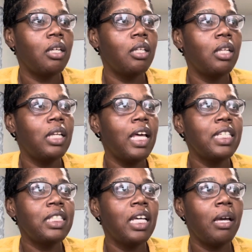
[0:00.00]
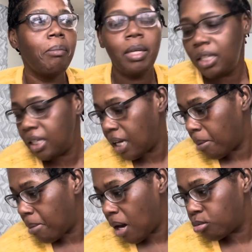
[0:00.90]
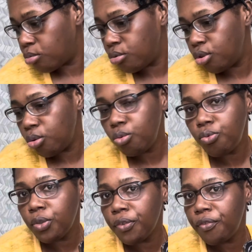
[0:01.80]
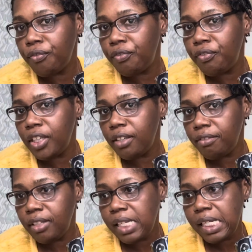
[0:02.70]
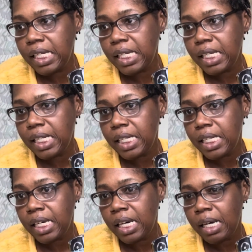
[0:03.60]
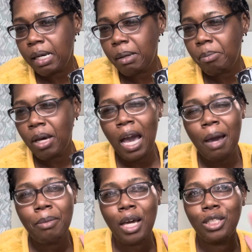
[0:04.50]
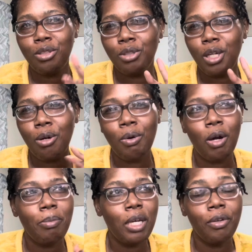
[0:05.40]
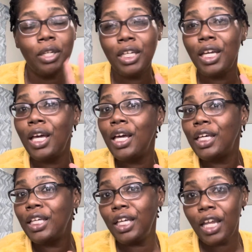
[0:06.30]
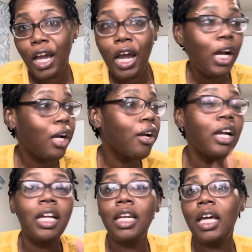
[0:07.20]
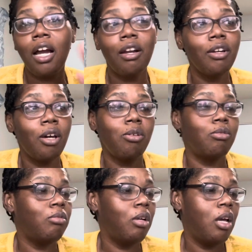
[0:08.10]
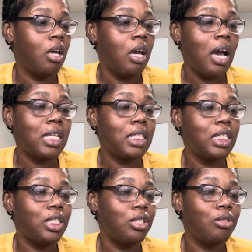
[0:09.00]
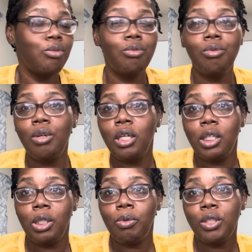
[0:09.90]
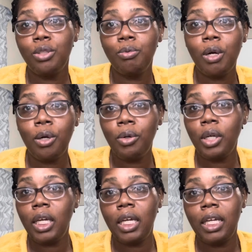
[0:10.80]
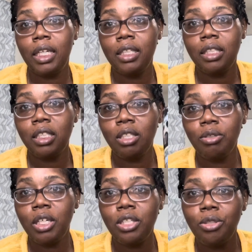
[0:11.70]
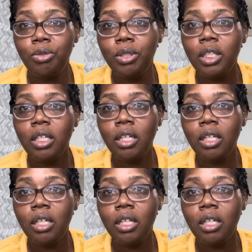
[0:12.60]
the last time I think I bought 2 for $50, but I'm not sure. Don't quote me on it. Get at her and let her know I sent you what you want, and she'll cut you